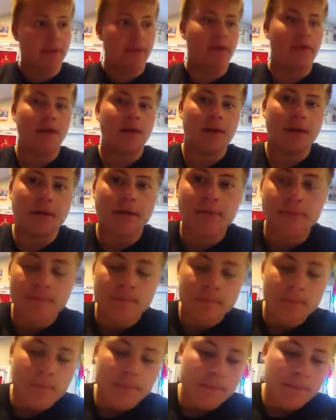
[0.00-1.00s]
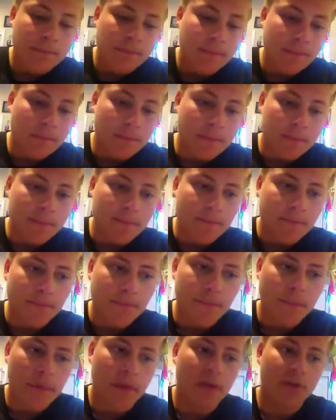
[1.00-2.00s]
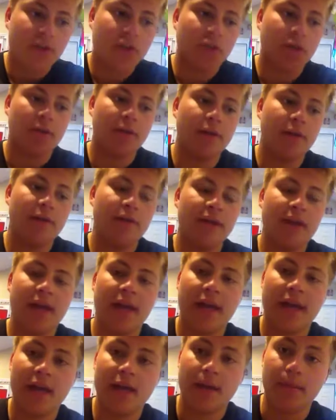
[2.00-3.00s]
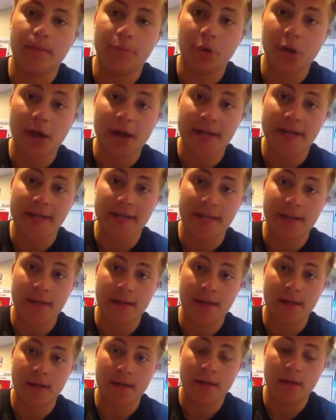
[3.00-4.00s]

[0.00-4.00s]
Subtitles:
then, so there they had a Brine tent,